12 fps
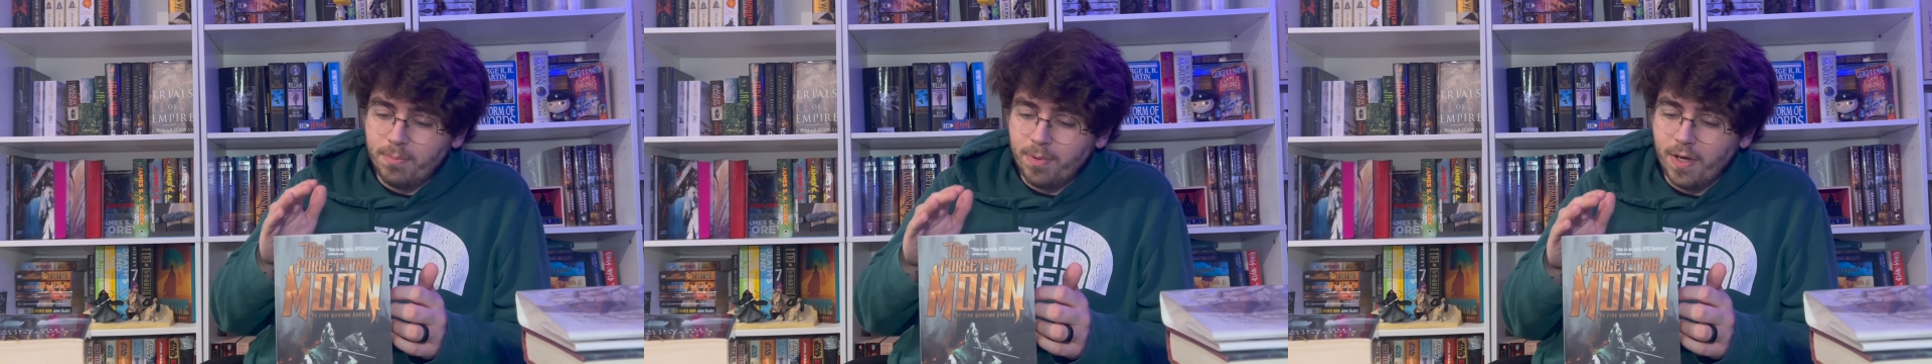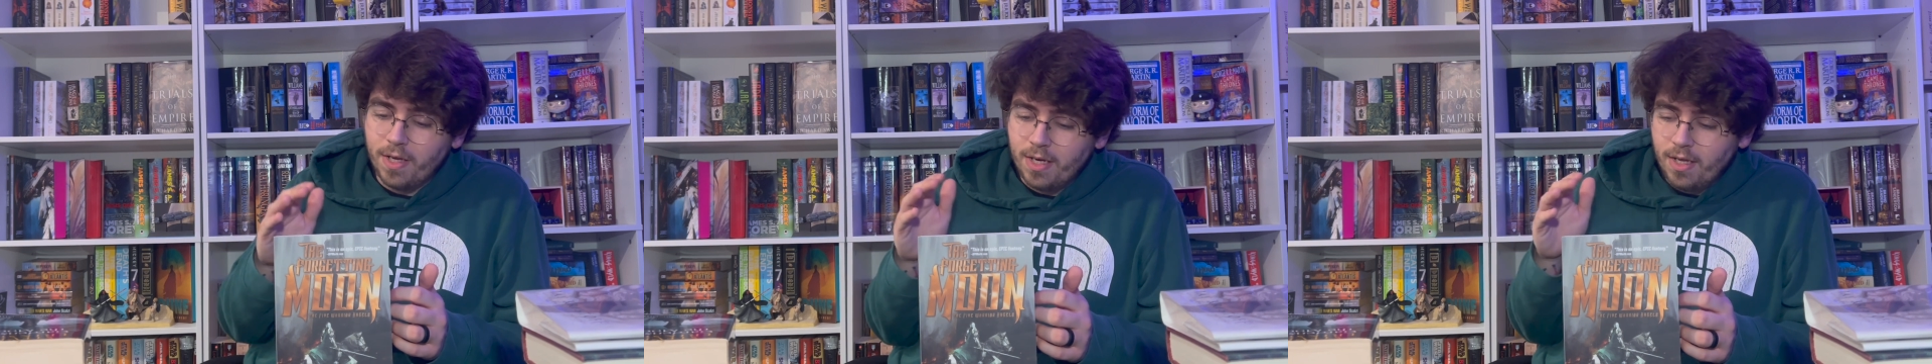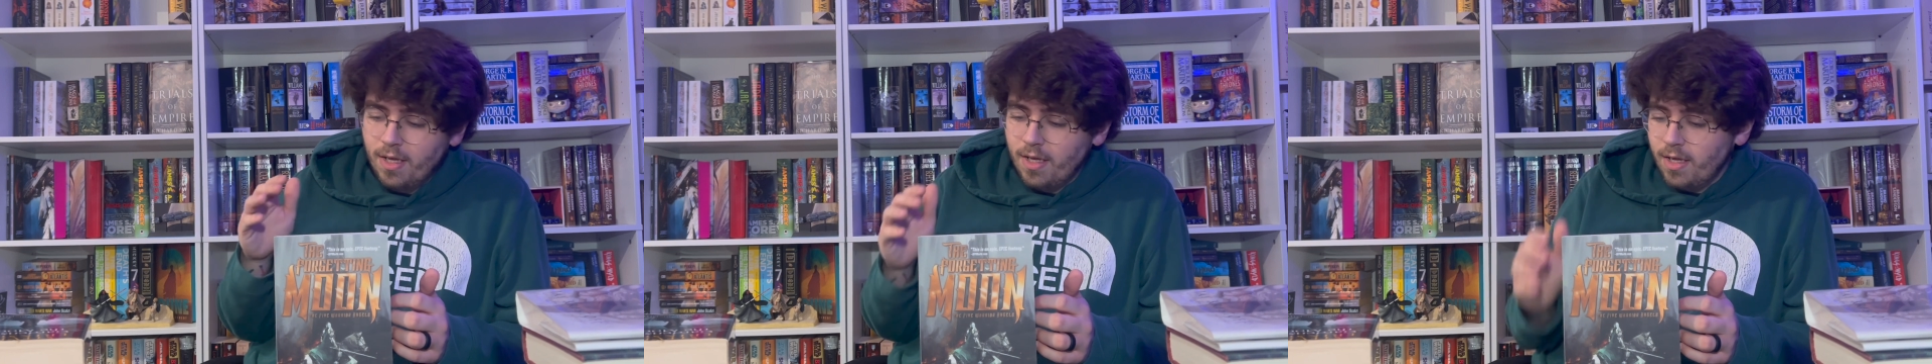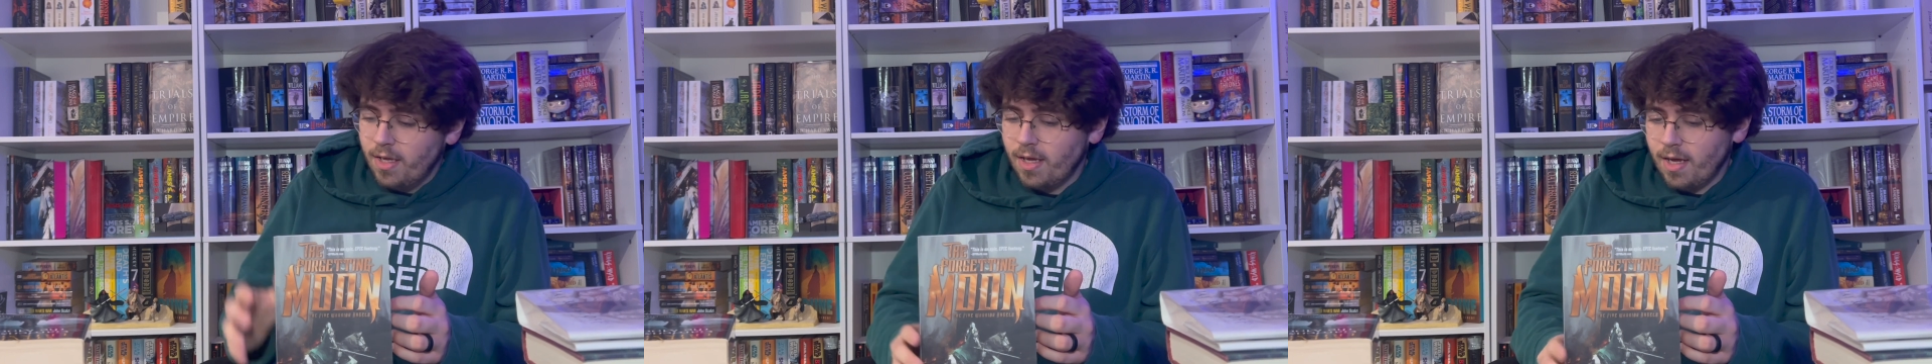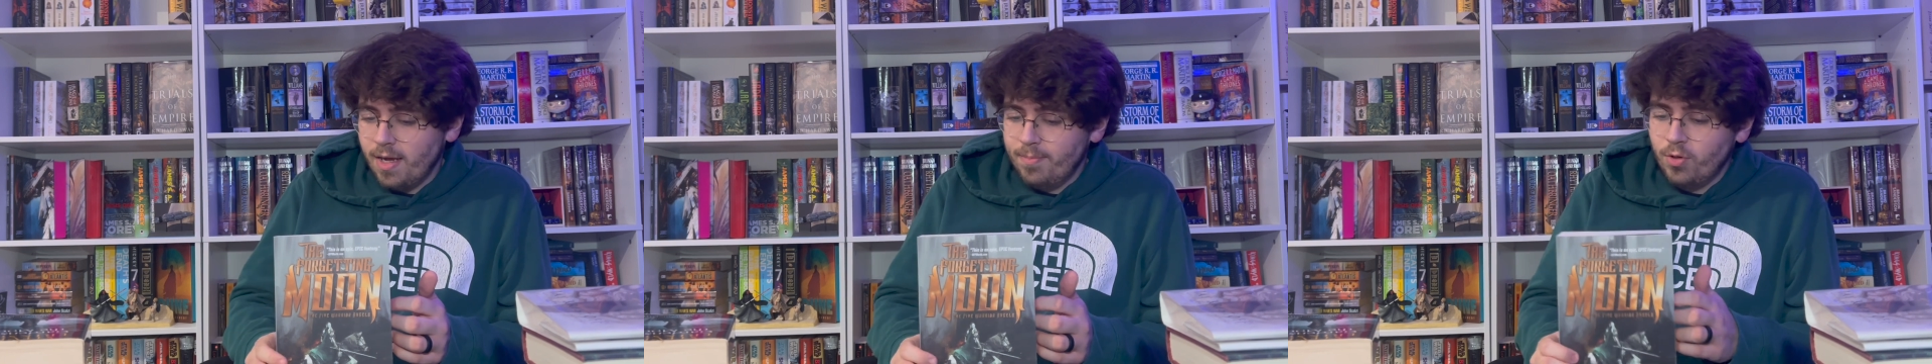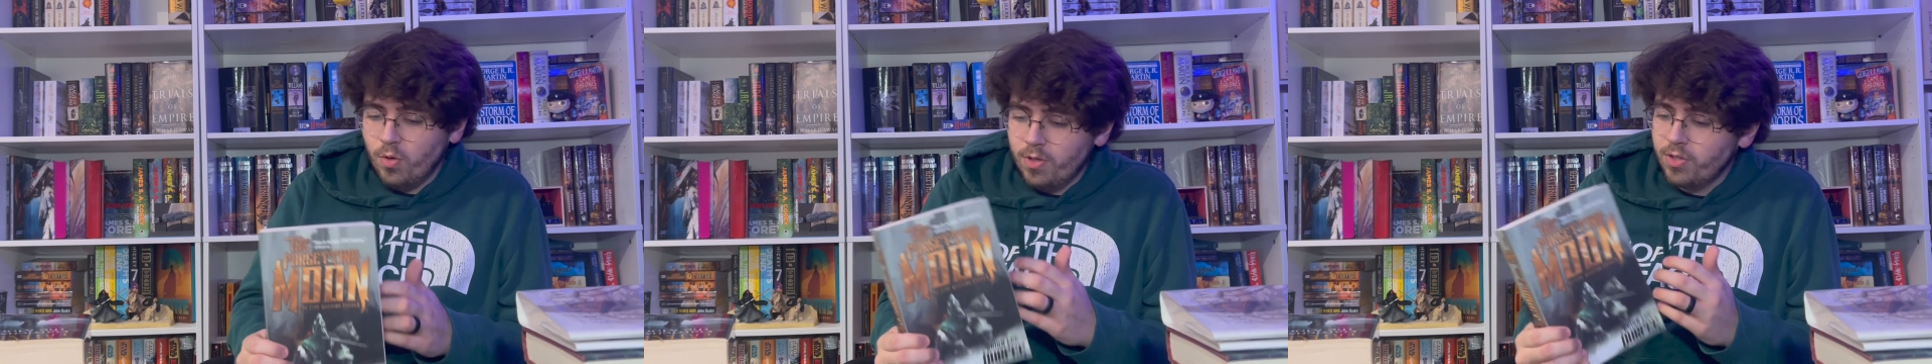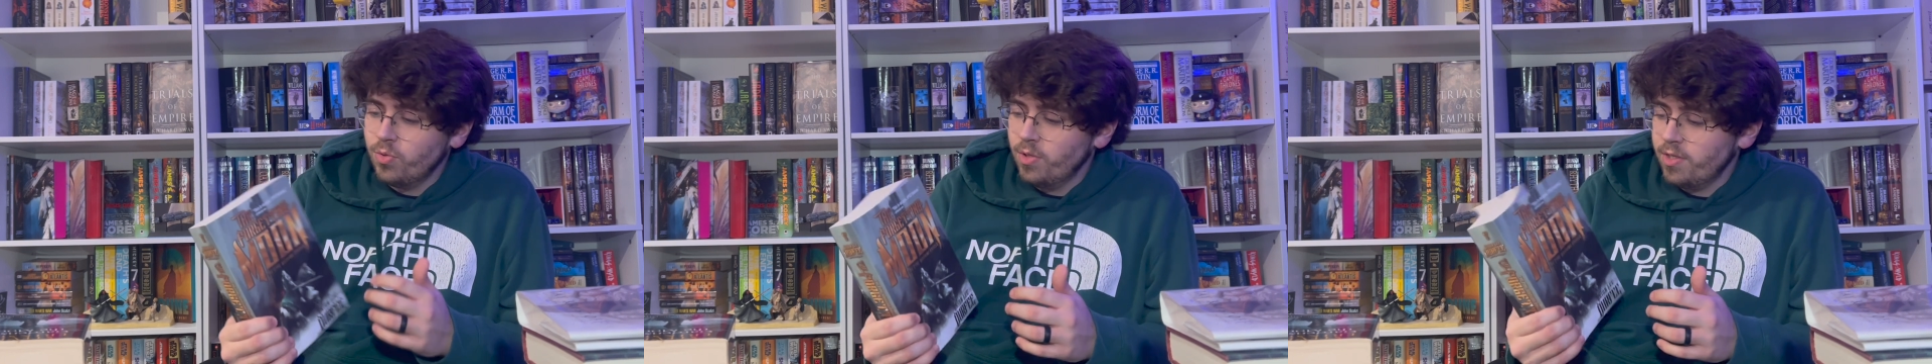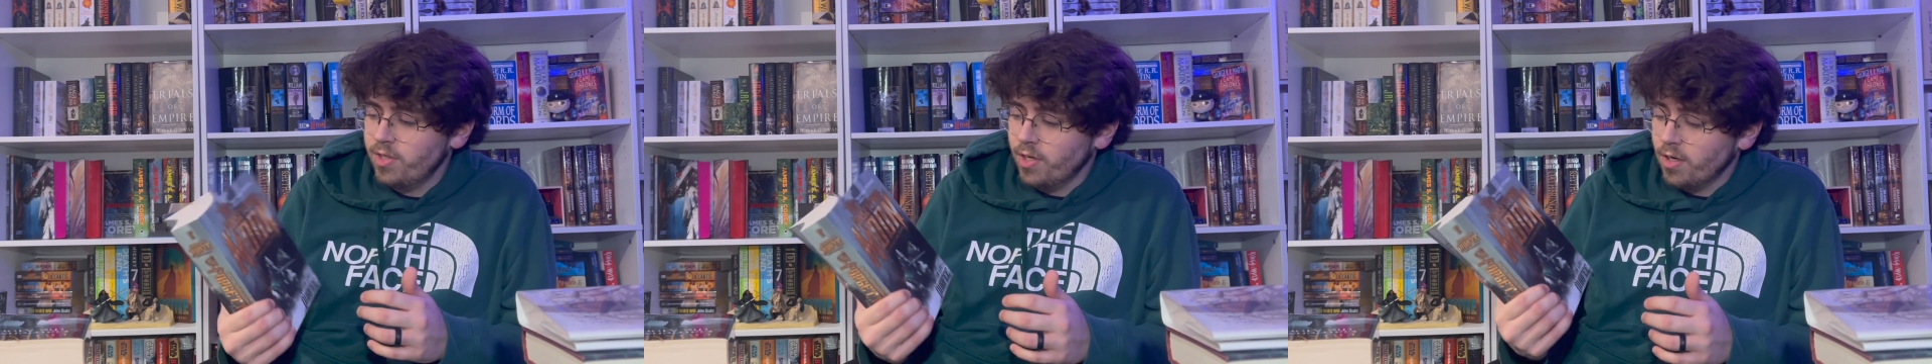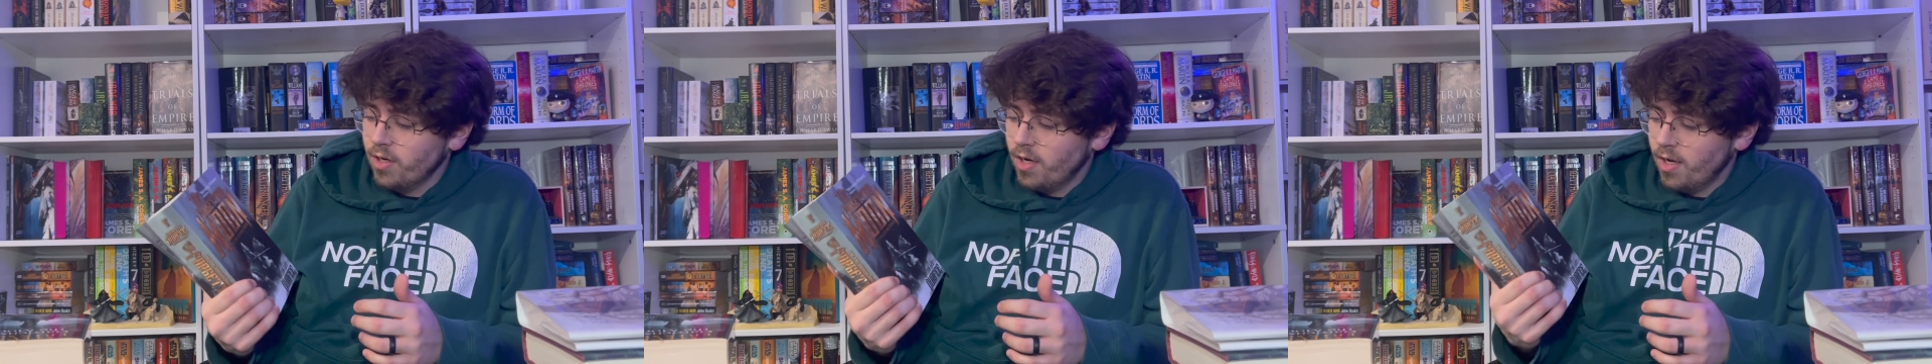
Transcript: but I'm going to this year.